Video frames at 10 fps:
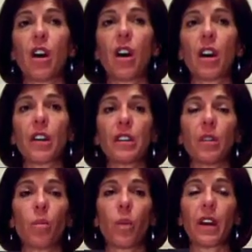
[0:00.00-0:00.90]

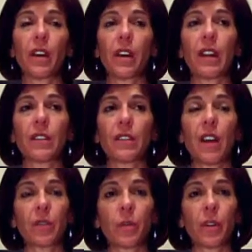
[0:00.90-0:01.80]
hardware and
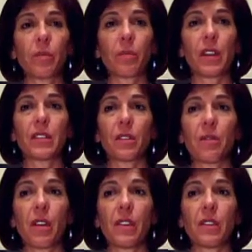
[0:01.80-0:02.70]
software in place to
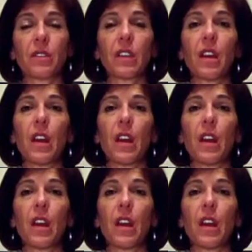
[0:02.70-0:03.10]
run those.